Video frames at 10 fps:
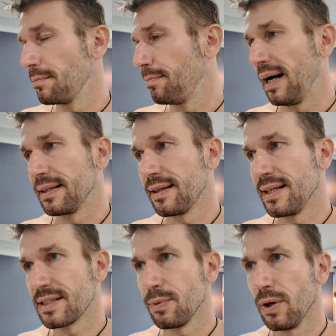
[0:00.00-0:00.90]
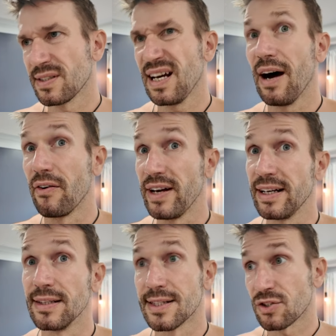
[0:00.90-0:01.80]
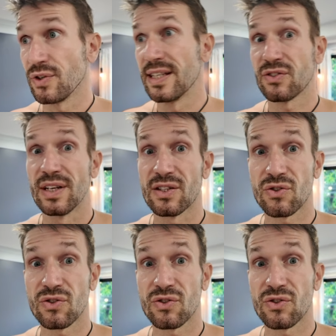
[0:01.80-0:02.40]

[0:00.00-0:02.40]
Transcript: but this was a real street, street,